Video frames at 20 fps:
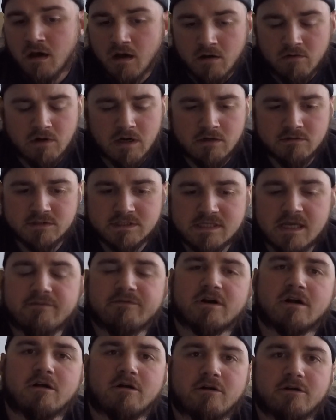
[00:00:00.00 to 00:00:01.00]
Around
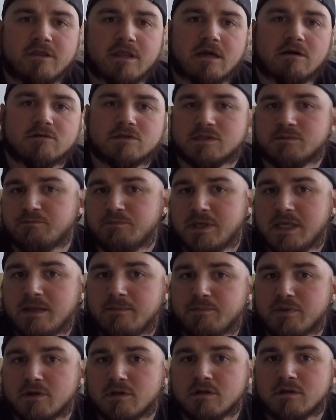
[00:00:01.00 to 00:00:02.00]
700,000
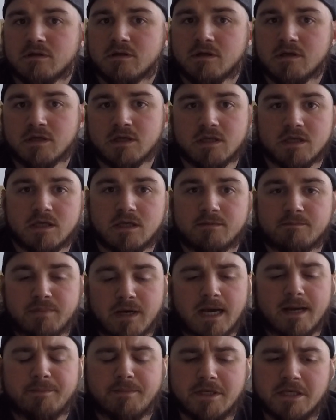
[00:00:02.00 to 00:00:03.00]
people in
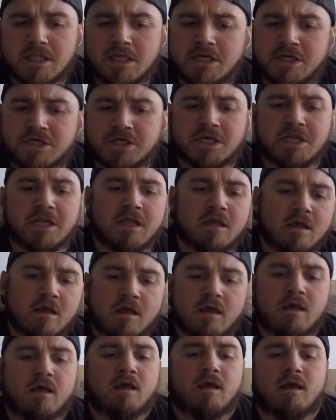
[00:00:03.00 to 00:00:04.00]
population,
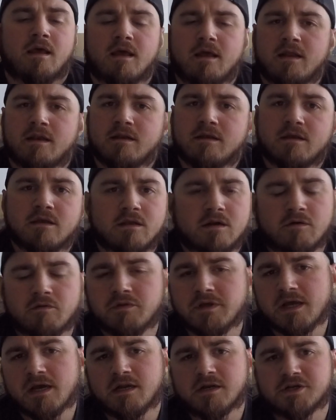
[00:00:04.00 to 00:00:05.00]
and
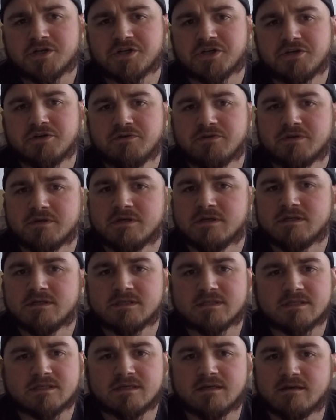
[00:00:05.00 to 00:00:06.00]
the honest truth
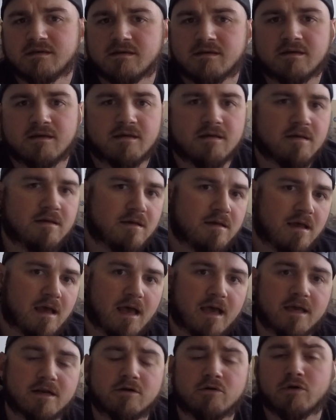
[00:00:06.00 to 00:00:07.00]
is,
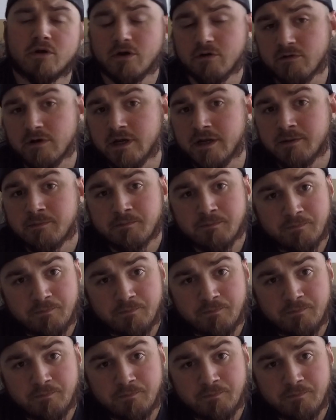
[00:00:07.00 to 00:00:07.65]
I don't agree.